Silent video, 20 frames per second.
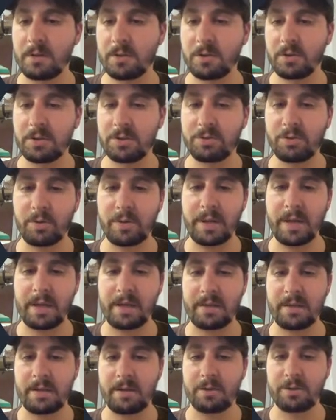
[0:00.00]
So let's throw that
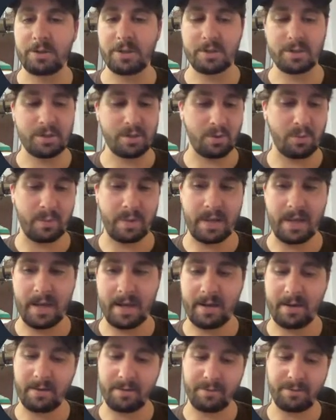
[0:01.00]
in there just so we'll
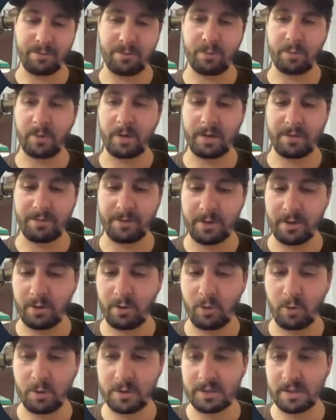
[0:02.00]
have
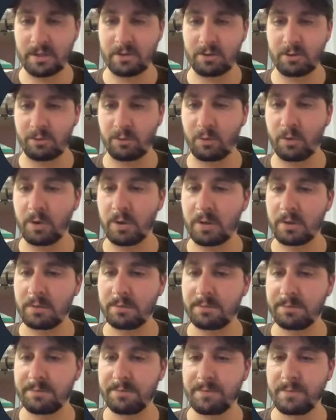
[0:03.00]
a horizontal rule.